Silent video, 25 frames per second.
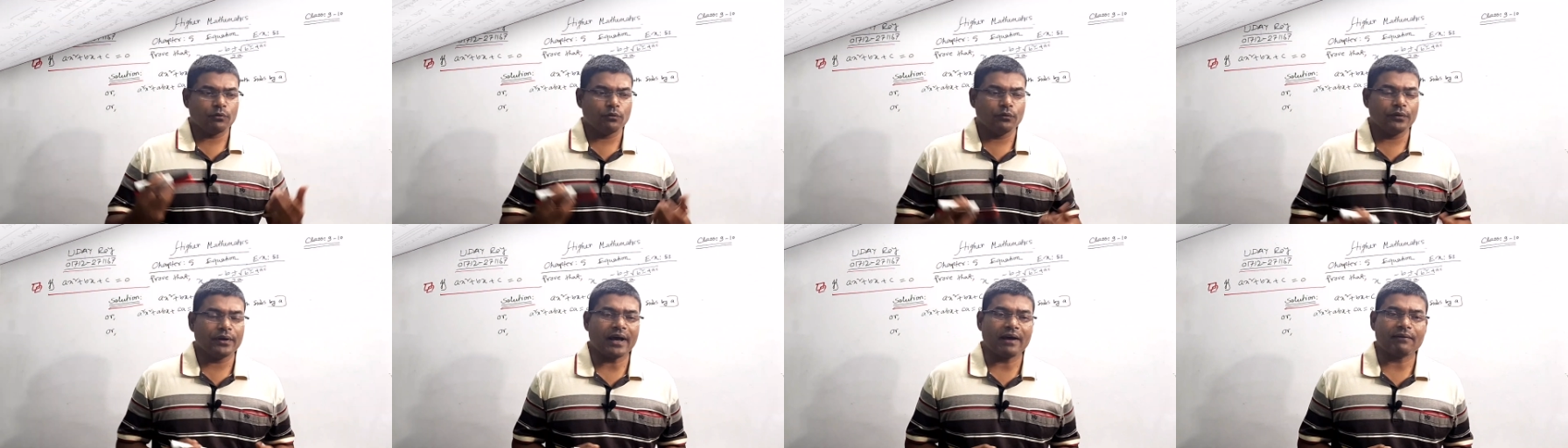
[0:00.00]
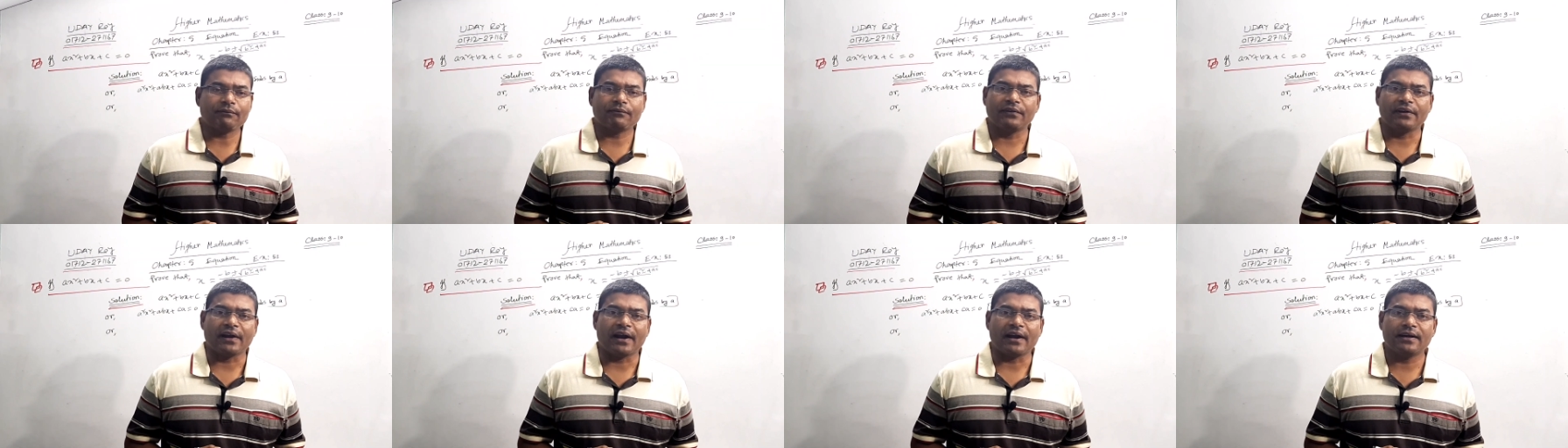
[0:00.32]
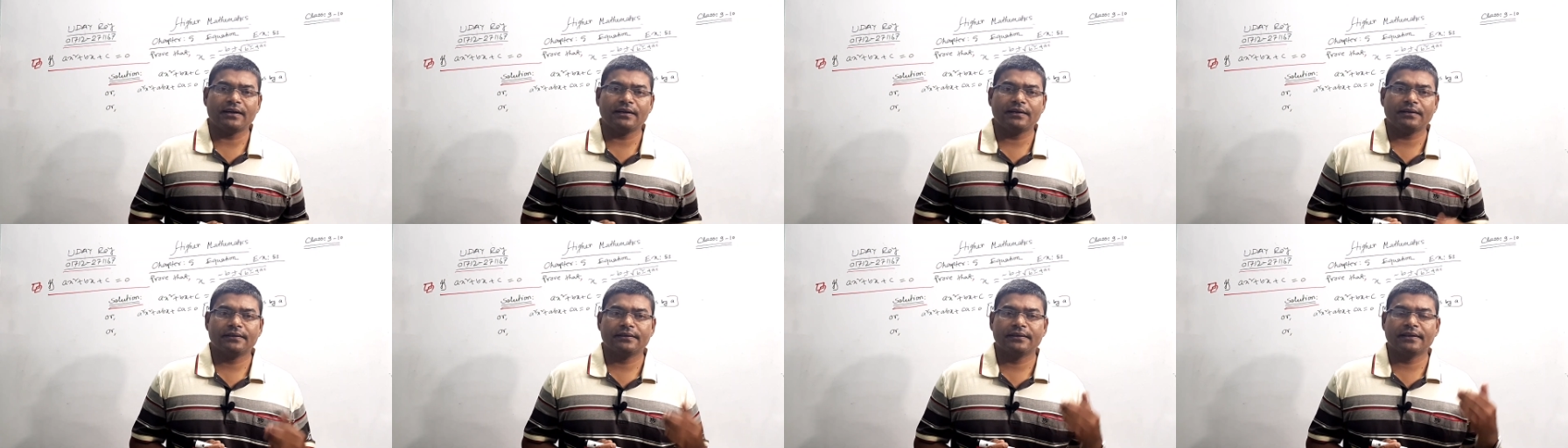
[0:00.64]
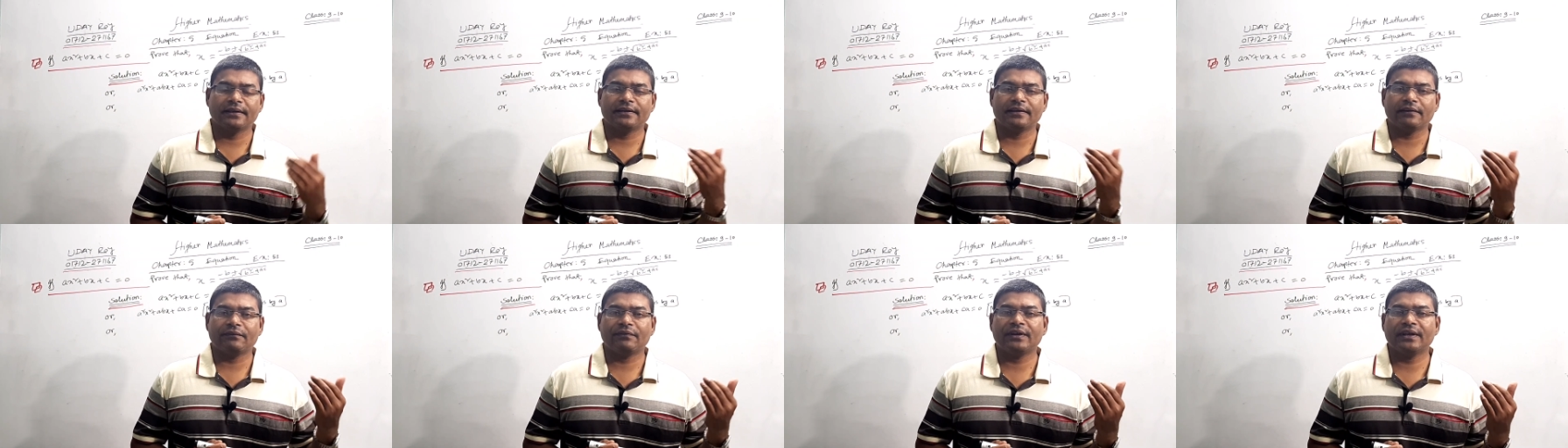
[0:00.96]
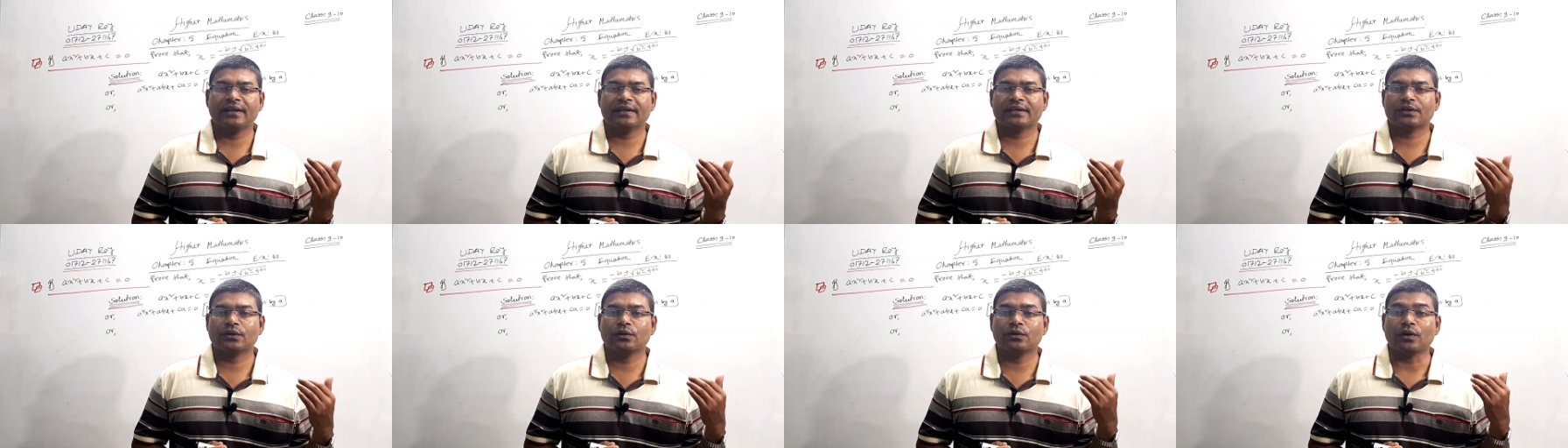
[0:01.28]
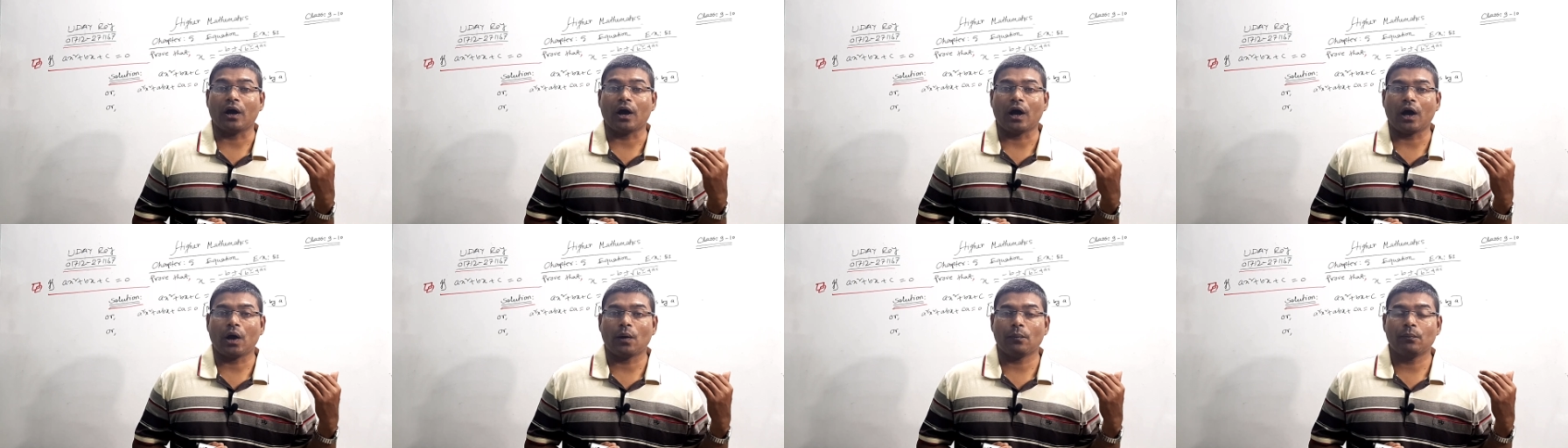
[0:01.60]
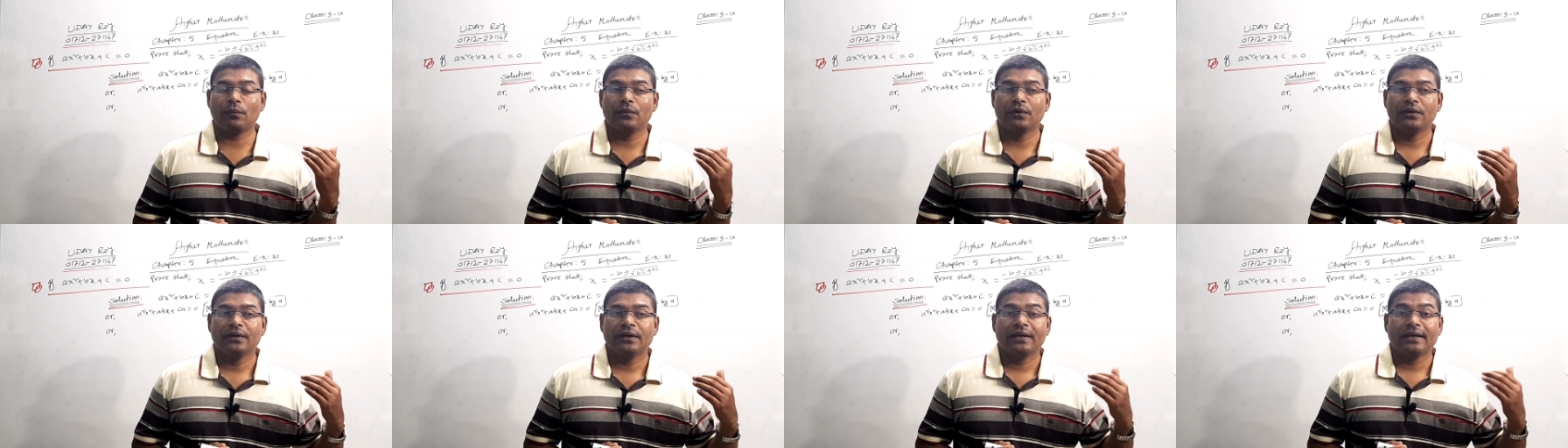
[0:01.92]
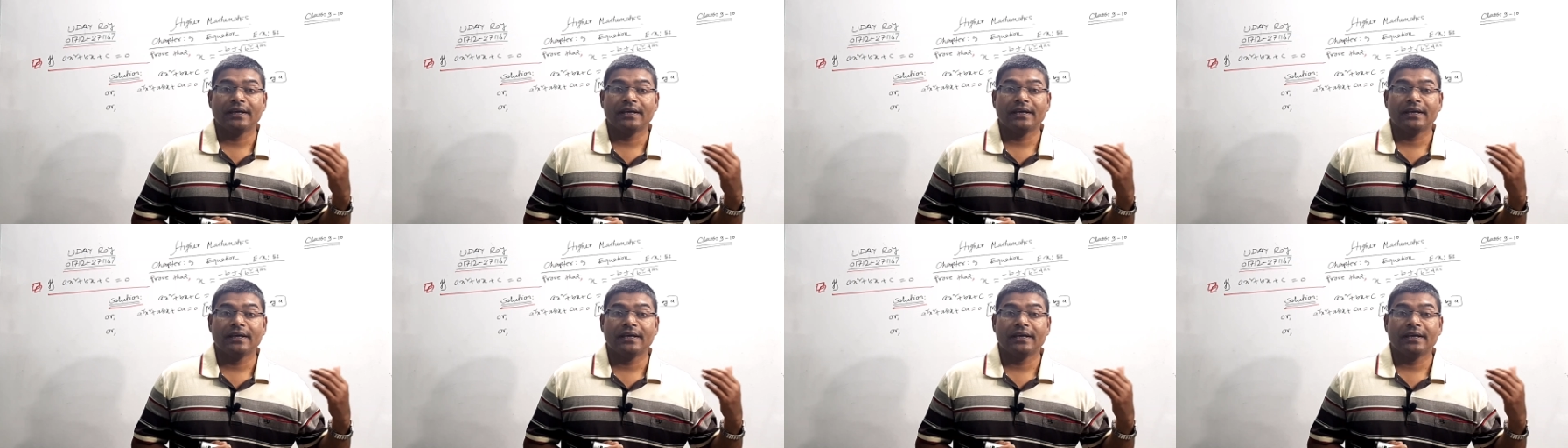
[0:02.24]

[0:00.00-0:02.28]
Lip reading: we have learned the definition of